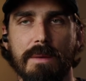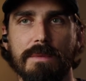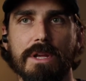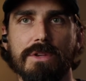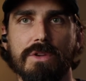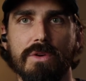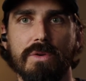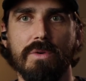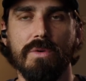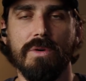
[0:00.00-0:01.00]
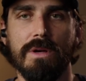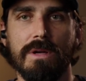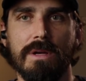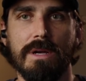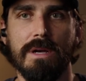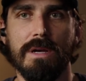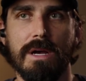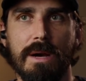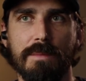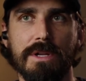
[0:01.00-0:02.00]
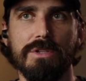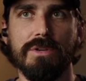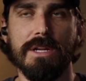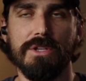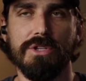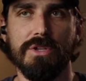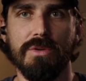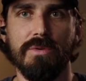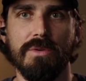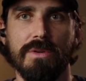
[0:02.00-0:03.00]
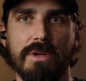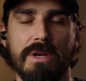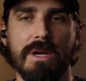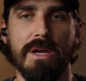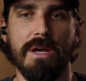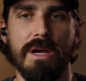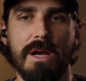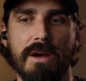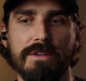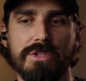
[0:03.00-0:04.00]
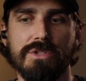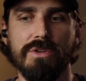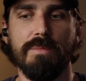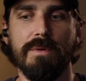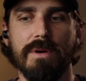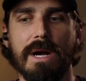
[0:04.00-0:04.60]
I'm going to try to shoot a super